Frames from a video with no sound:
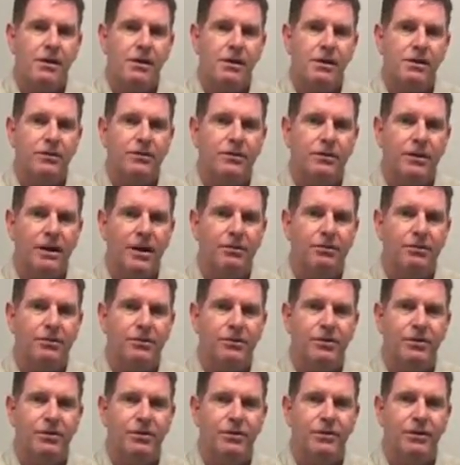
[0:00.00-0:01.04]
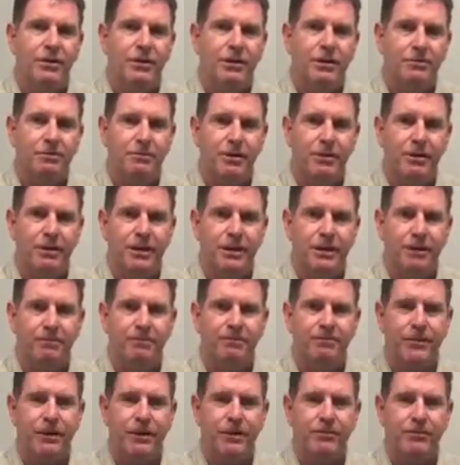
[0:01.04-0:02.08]
It's an opportunity to pick
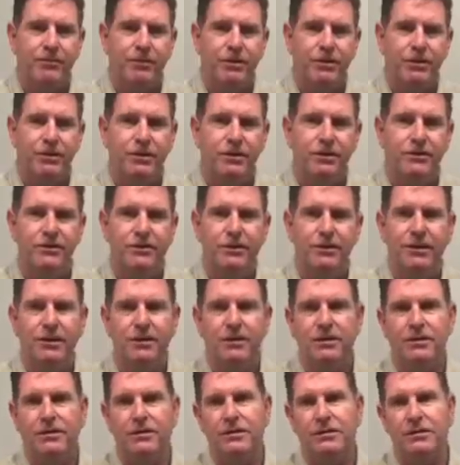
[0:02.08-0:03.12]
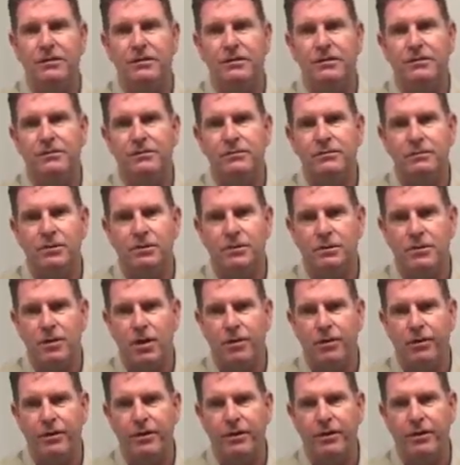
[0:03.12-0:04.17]
up a really good deal
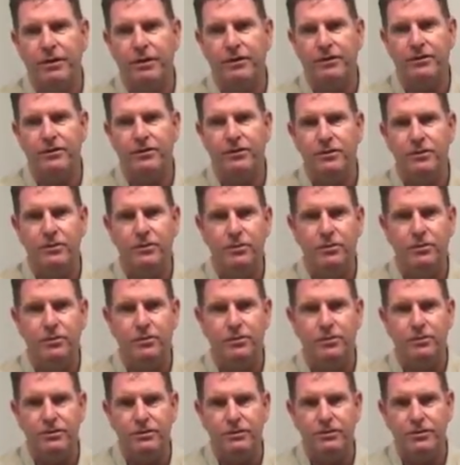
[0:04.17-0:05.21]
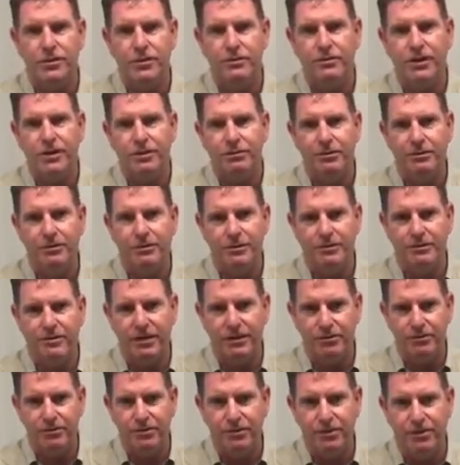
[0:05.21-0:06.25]
going into November,
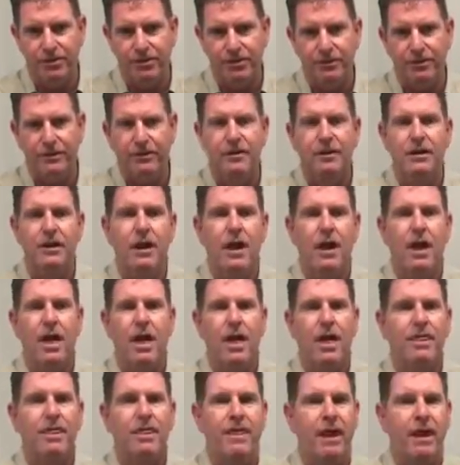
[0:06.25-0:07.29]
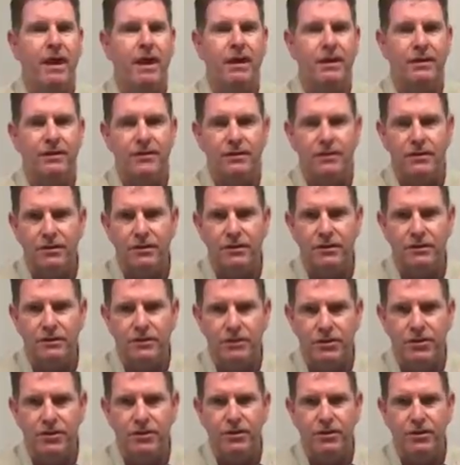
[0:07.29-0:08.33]
December here, that
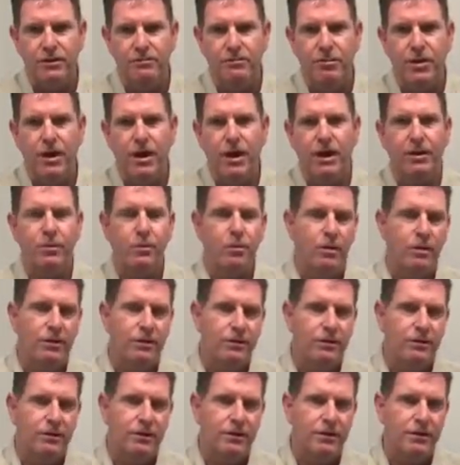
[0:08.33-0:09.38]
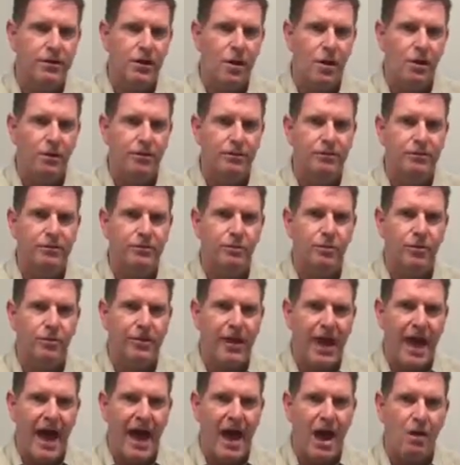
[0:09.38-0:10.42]
you can buy one of the homes
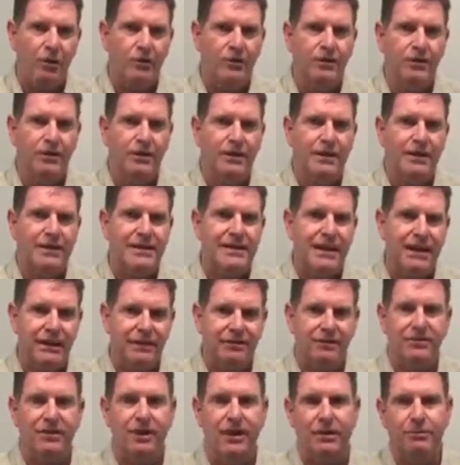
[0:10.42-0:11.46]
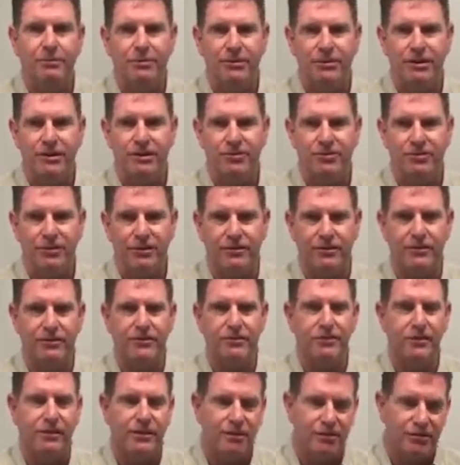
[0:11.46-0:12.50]
without intense competition.
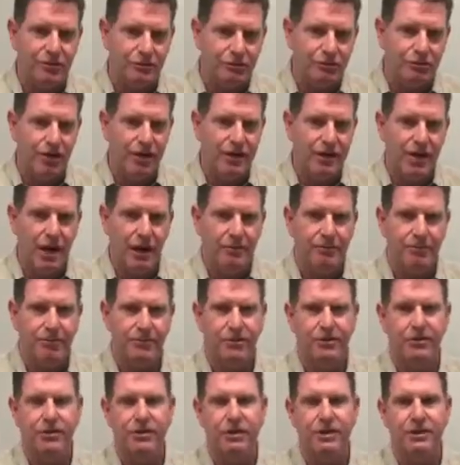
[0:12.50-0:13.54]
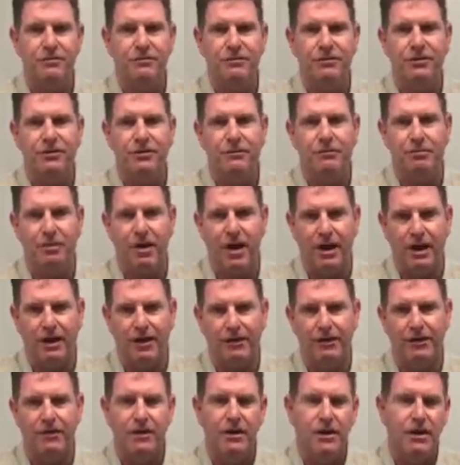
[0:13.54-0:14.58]
So that's a great opportunity for the
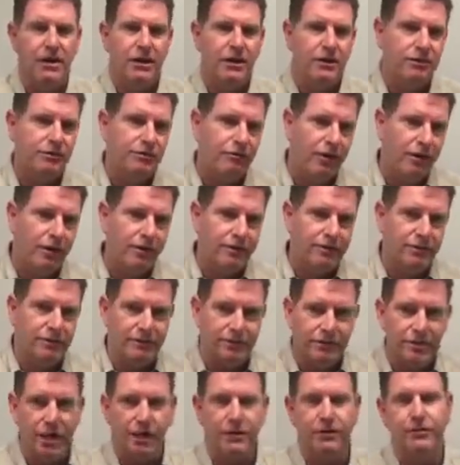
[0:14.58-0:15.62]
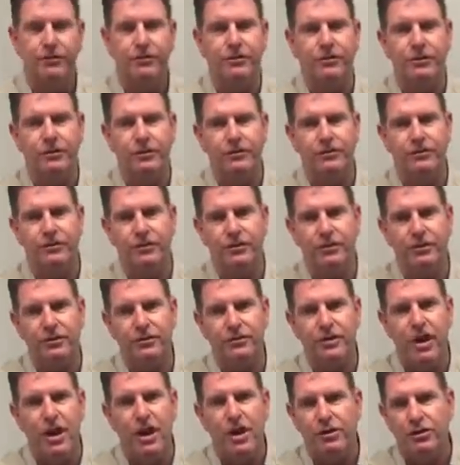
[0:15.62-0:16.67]
buyer. As far as the sellers are
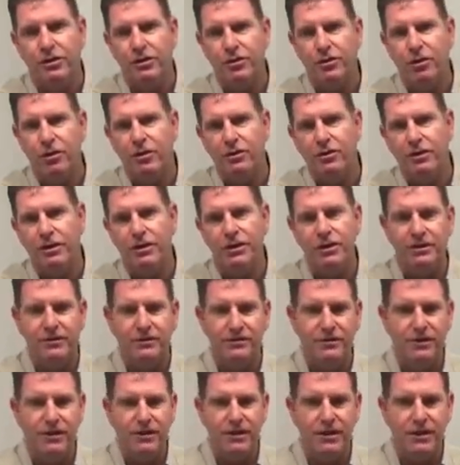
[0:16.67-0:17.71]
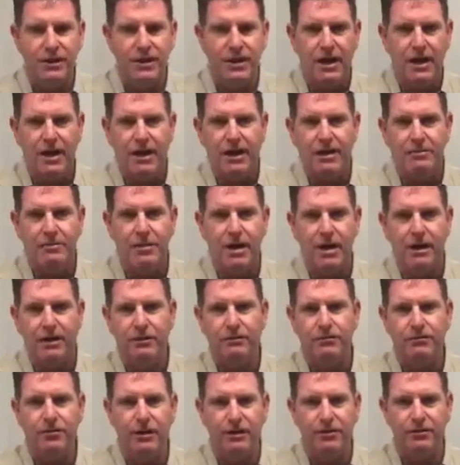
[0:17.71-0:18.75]
concerned, you're only going to see a
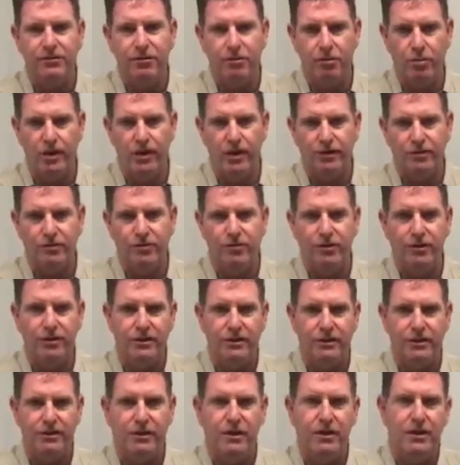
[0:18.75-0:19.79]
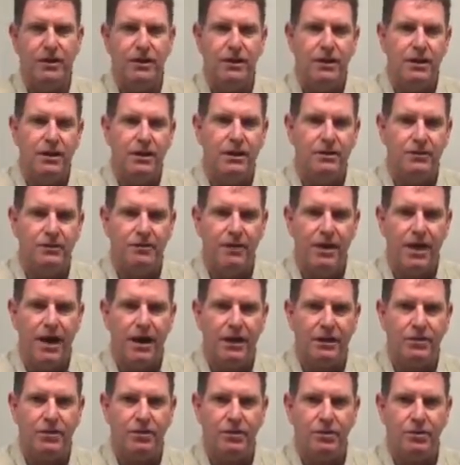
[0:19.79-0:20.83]
mild fluctuation in
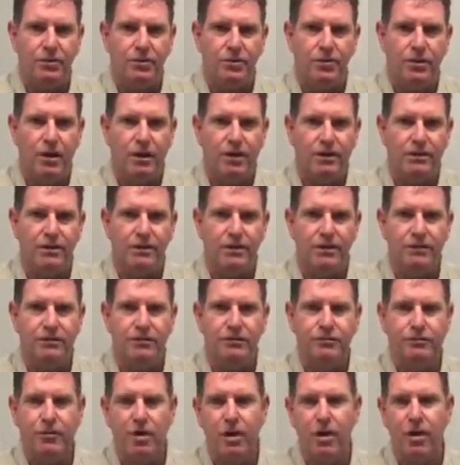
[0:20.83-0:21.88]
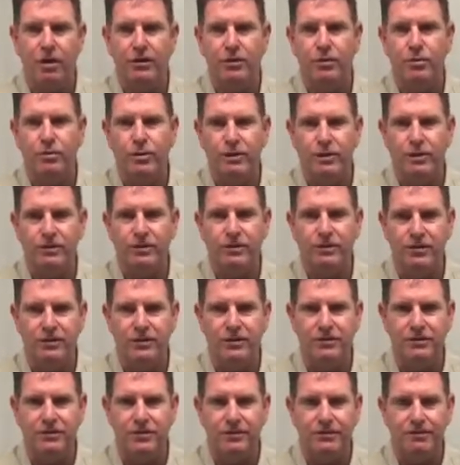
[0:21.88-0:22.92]
value this fall and winter
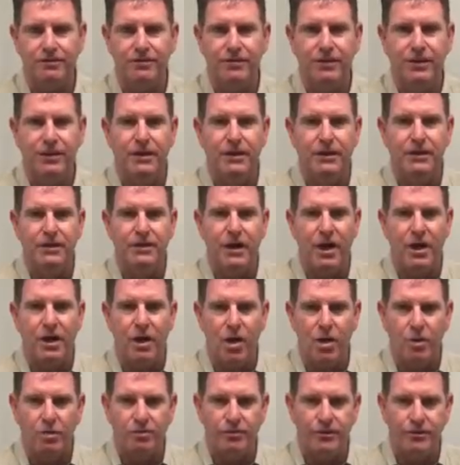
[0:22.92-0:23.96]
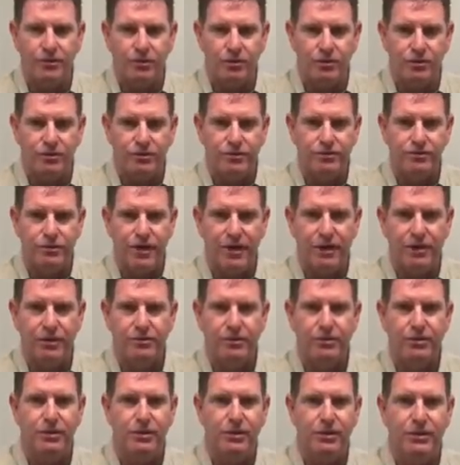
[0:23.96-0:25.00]
season. I hope this was
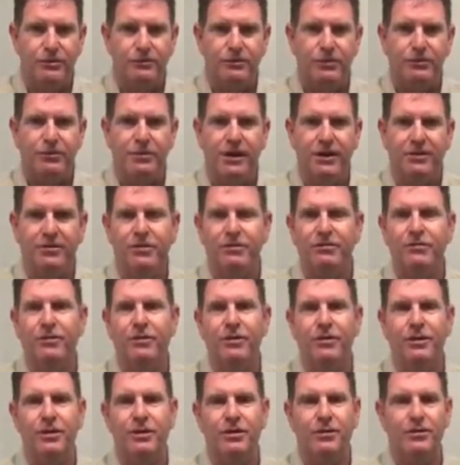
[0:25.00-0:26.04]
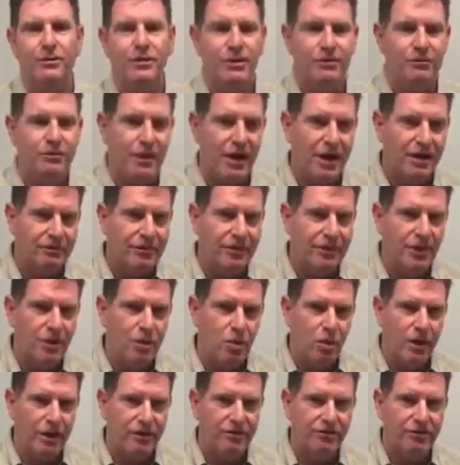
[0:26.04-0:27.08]
valuable information for you. If you have any
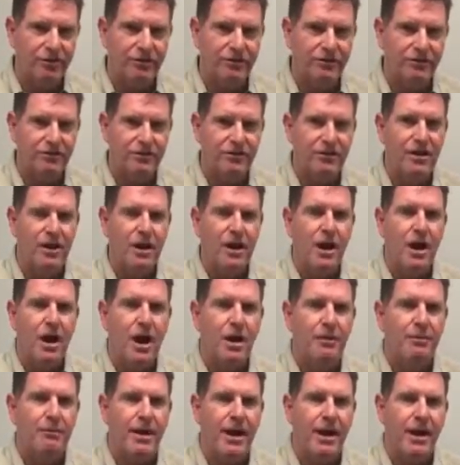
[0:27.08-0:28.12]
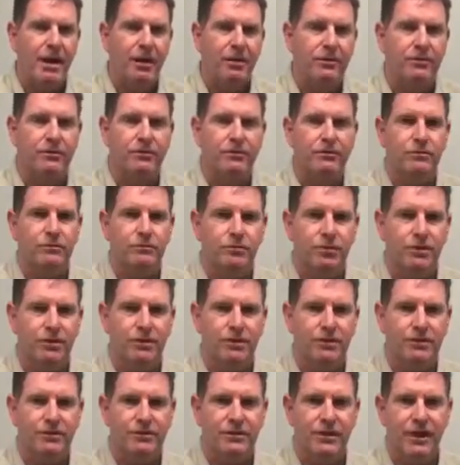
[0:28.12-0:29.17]
questions about real
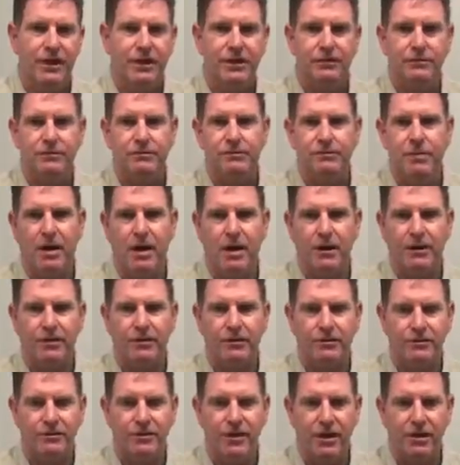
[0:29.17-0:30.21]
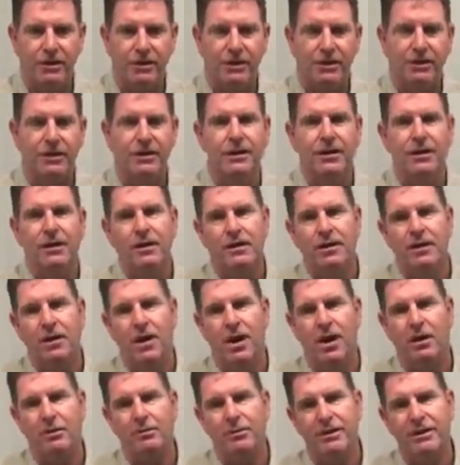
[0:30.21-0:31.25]
estate, buying or selling,
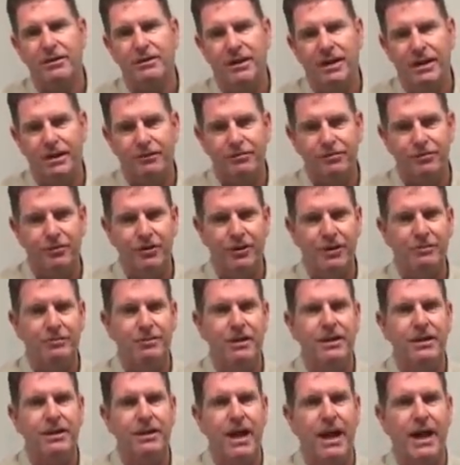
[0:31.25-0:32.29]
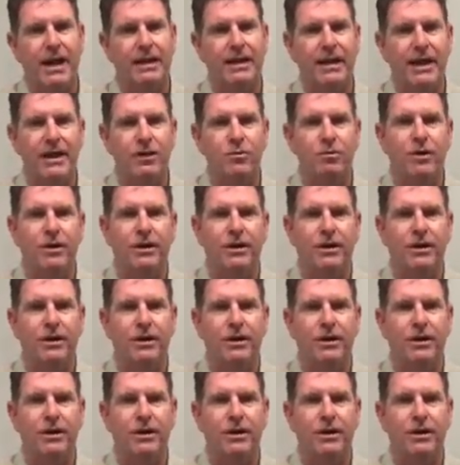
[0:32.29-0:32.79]
call me, Dave Friedman, at